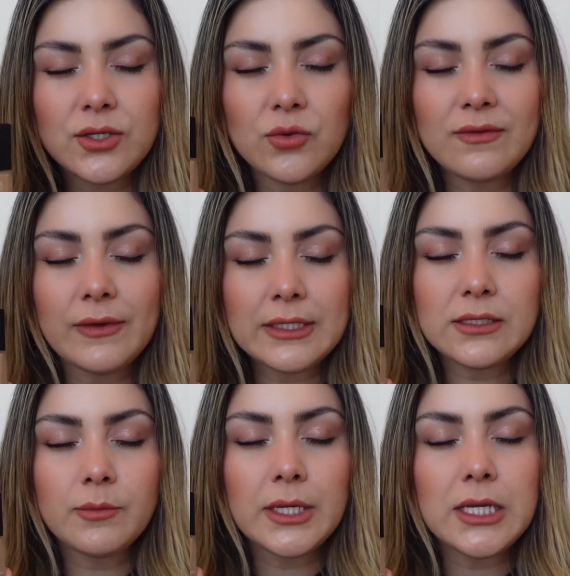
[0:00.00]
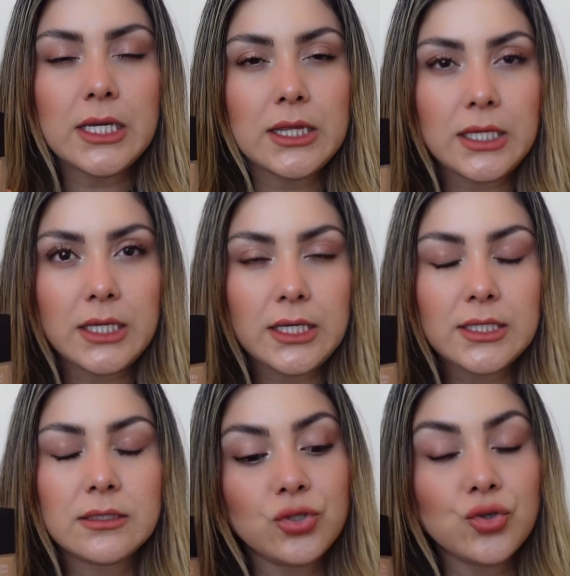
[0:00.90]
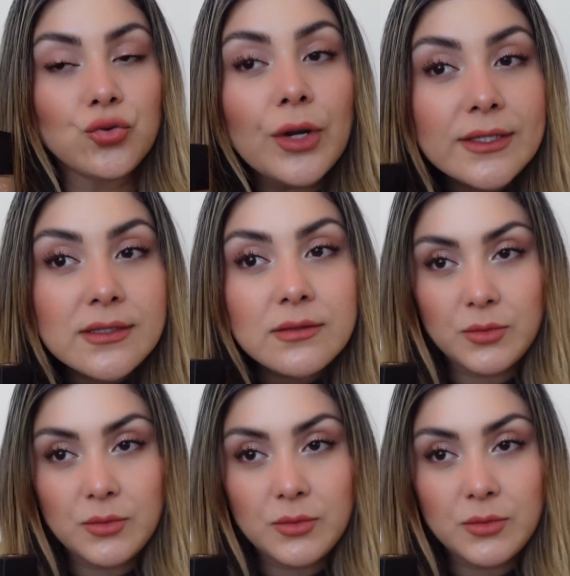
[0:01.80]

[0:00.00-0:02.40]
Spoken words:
to invest money in these, trust